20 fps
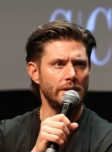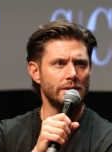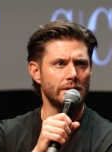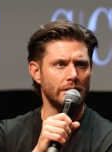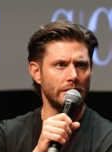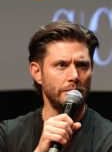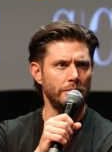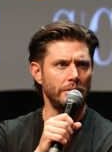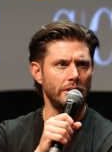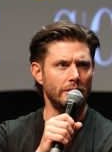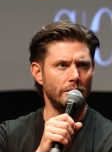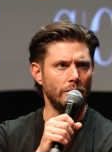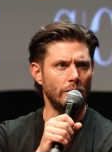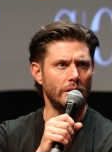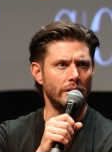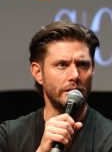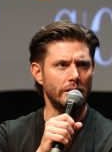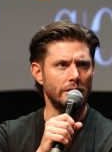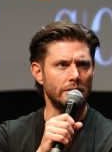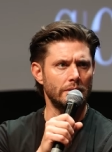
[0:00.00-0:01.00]
He's going to be the
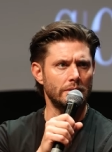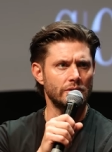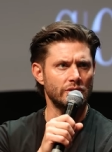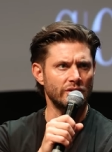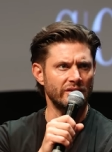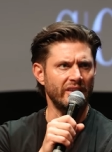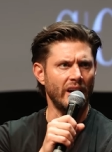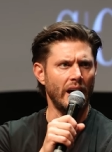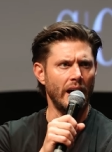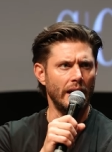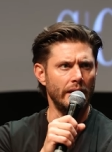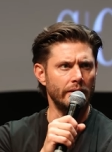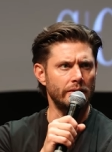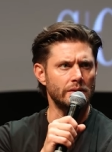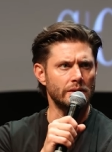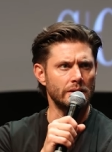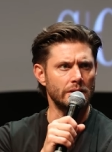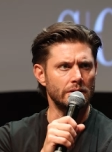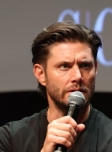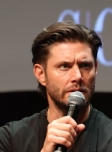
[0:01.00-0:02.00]
one that
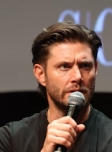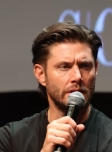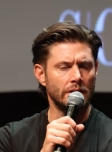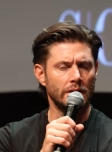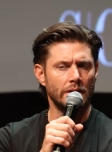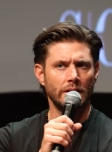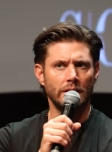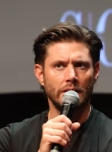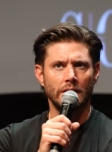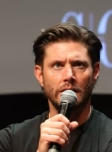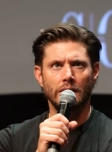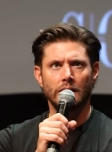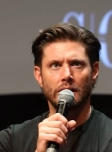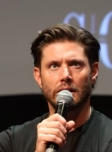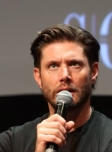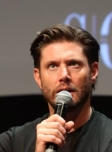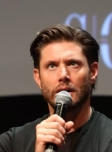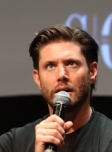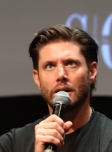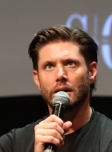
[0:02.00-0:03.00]
survives. And
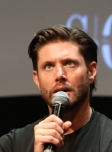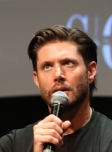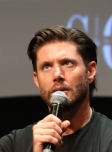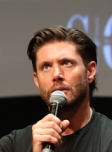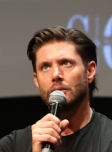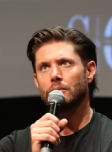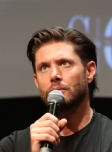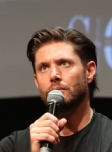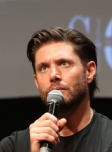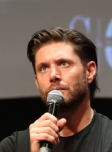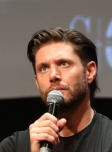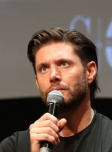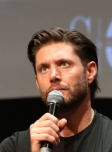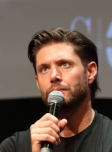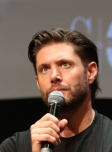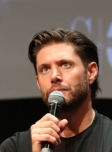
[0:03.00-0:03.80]
um,